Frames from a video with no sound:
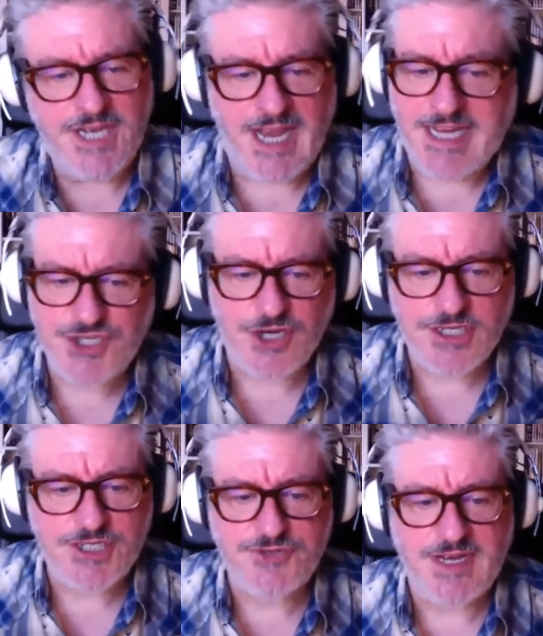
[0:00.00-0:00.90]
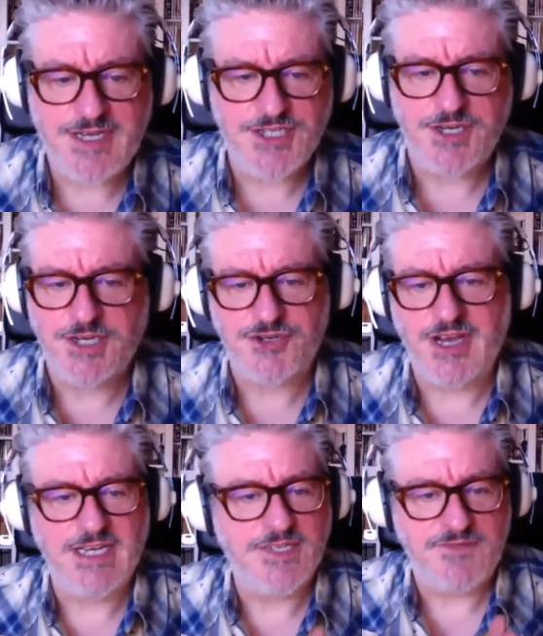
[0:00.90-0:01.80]
Hitchcock's Strangers on a
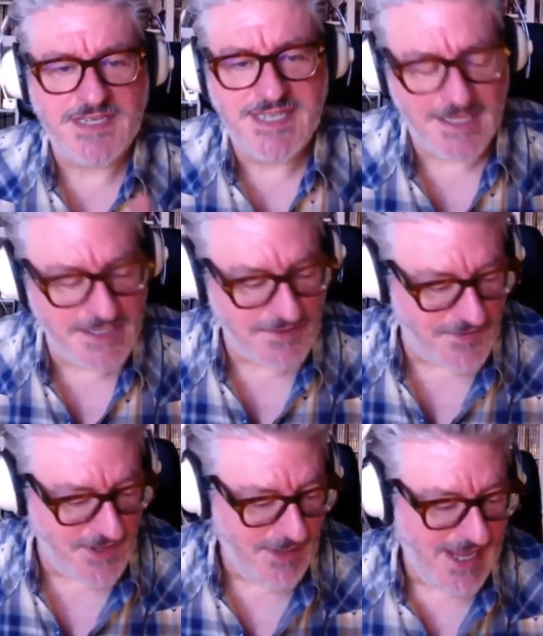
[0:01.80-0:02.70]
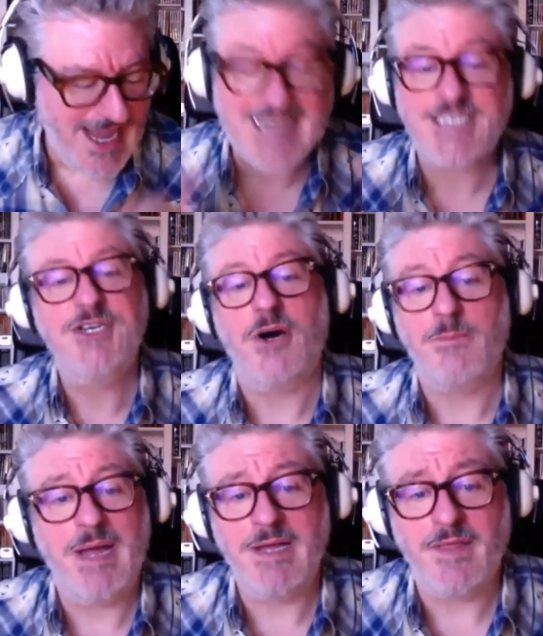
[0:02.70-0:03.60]
Train is a fantastic film. It's not
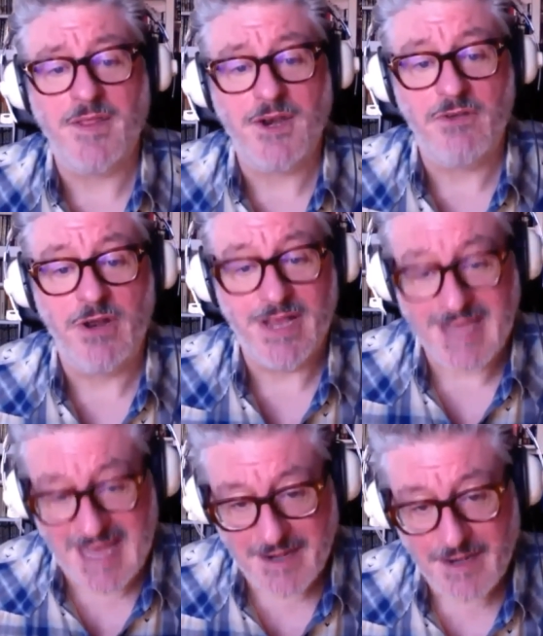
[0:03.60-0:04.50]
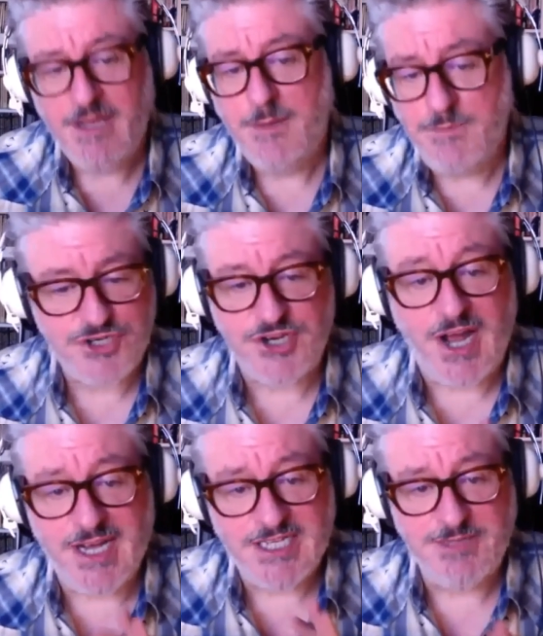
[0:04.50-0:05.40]
better than the novel. Again, Patricia
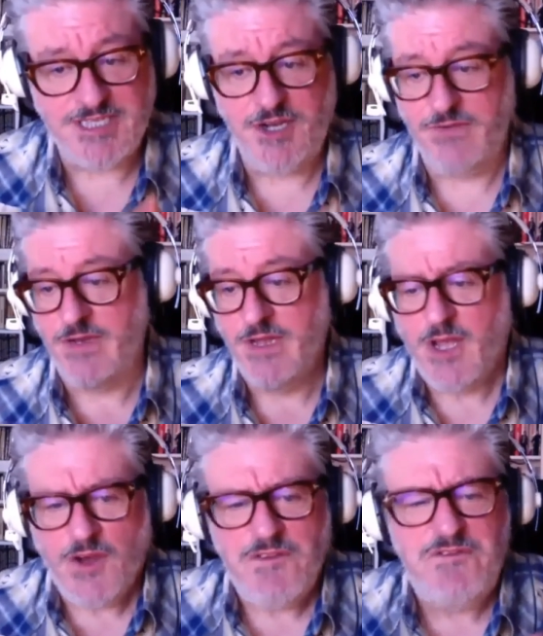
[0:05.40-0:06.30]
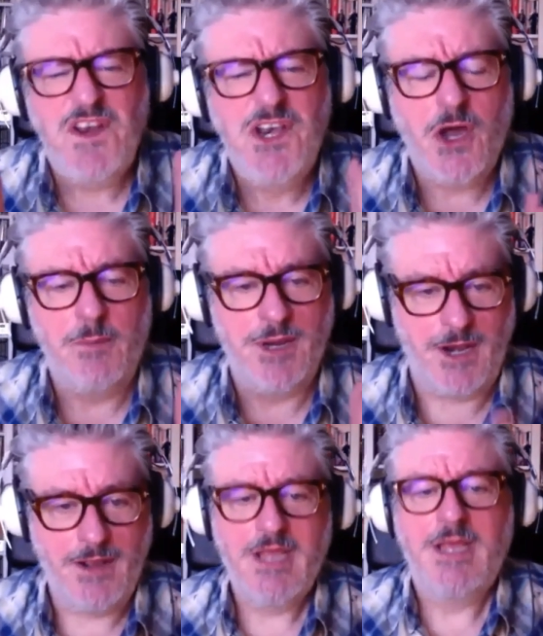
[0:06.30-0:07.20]
Highsmith's novel,
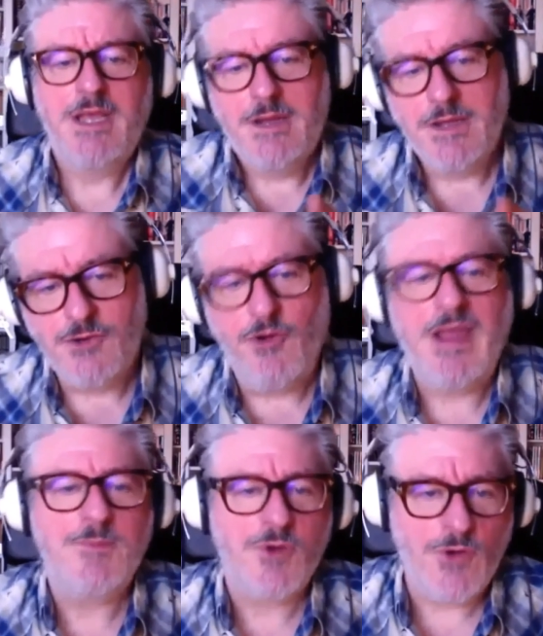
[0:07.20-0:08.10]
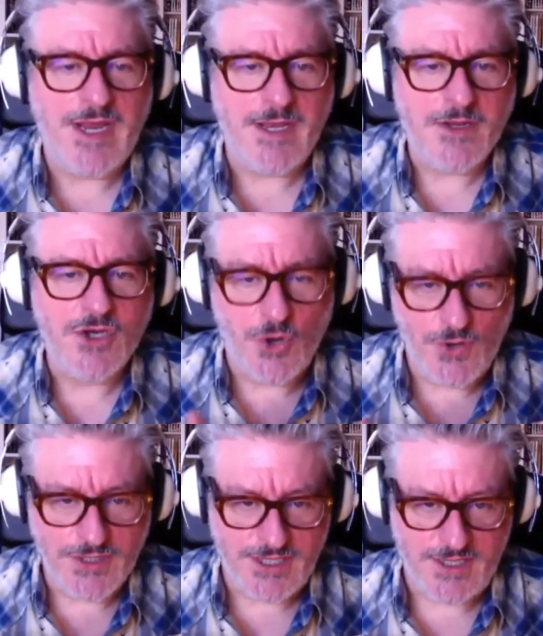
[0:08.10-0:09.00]
phenomenal. Graham Greene
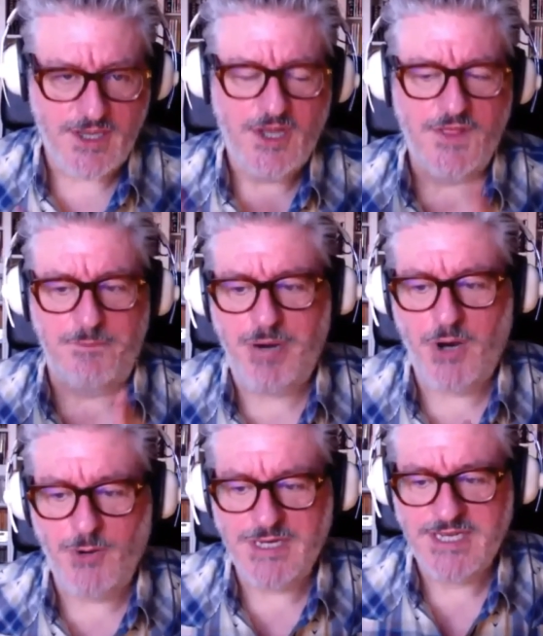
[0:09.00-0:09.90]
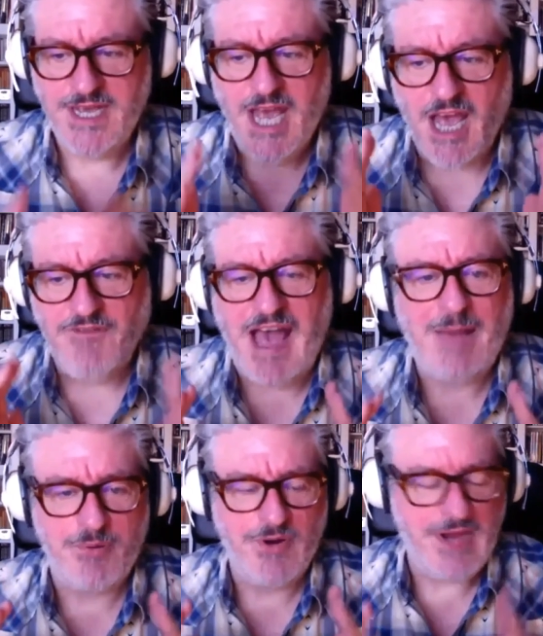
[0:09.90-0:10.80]
called her the poet of
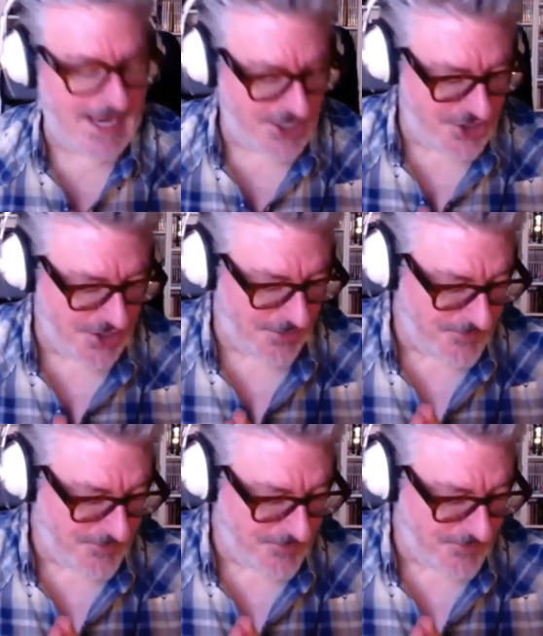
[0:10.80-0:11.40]
apprehension.